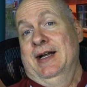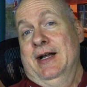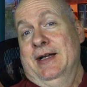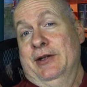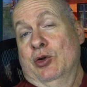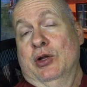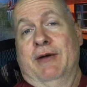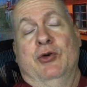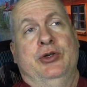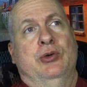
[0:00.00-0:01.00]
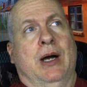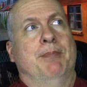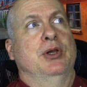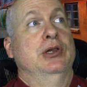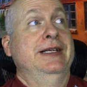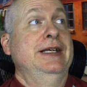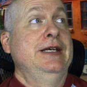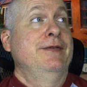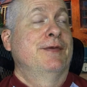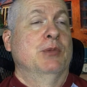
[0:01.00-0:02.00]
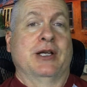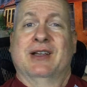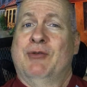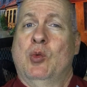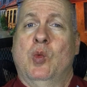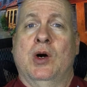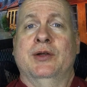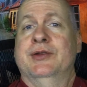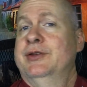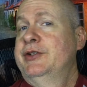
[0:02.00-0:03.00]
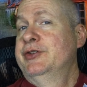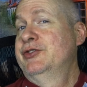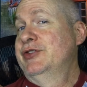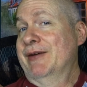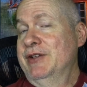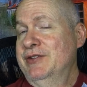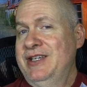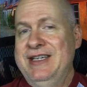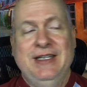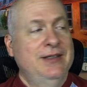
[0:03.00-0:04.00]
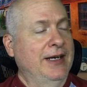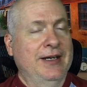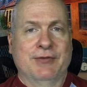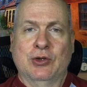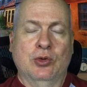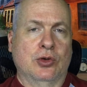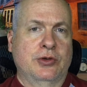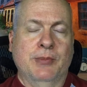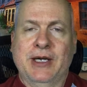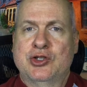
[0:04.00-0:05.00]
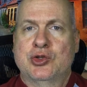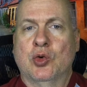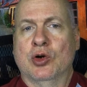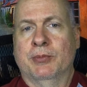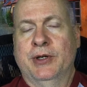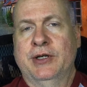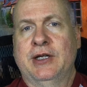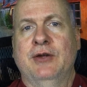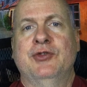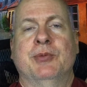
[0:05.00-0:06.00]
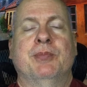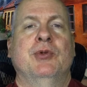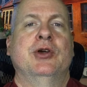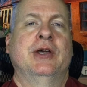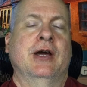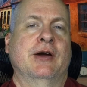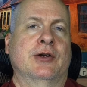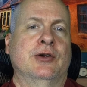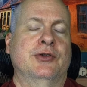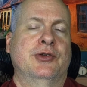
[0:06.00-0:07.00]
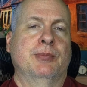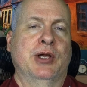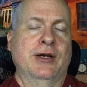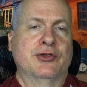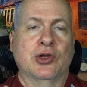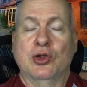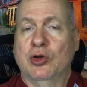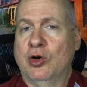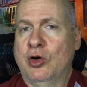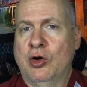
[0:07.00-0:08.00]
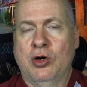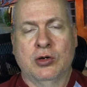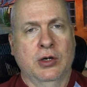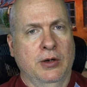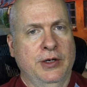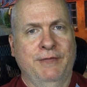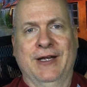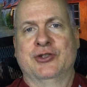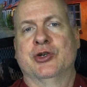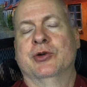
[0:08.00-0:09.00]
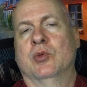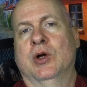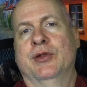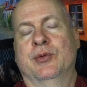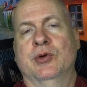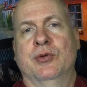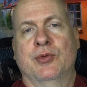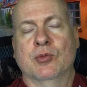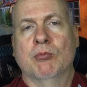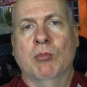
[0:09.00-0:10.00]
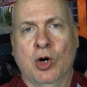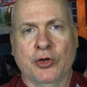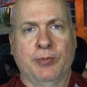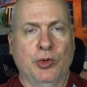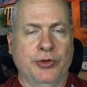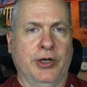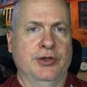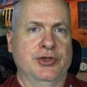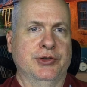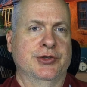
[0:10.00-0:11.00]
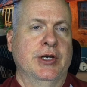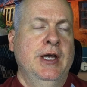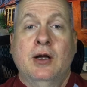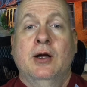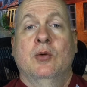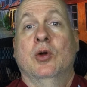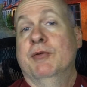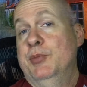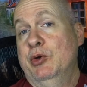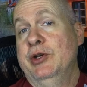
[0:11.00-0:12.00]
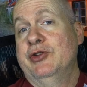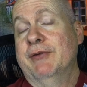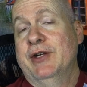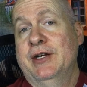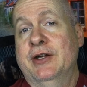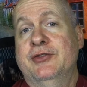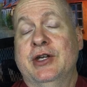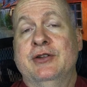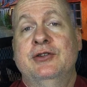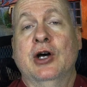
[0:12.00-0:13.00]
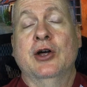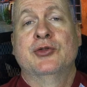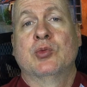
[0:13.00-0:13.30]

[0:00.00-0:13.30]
it'll level you, I believe, from like level 1 to 17. I'd have to look to make sure, but it gives the characters, the players, a long adventure to run through multiple dungeons. One of the beauties of it is it does